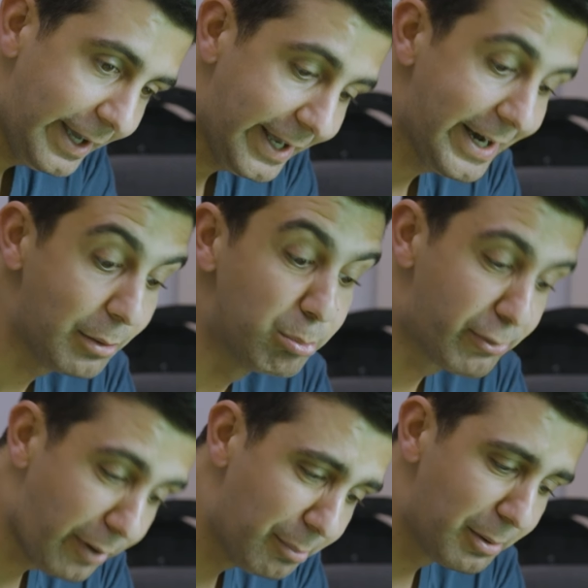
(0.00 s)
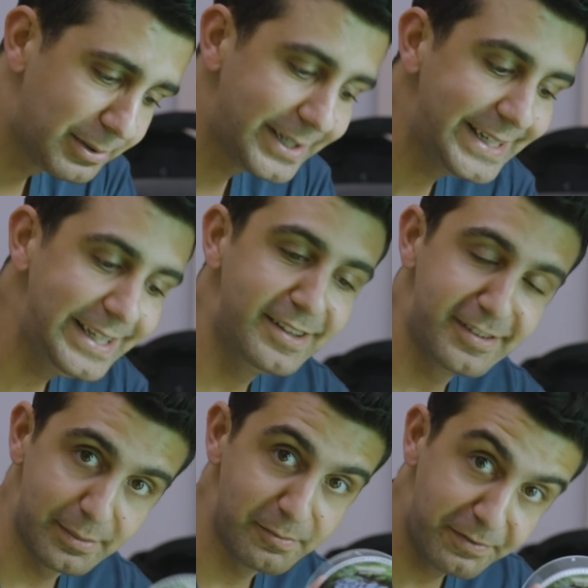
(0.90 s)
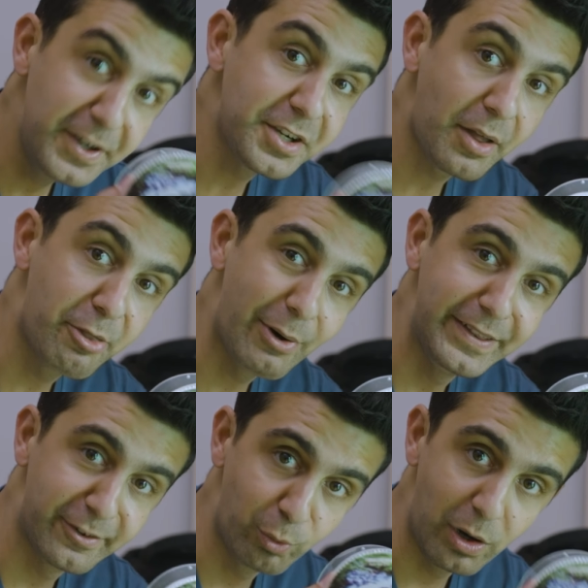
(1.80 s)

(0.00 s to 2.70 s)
And I'll probably need some fishing thread as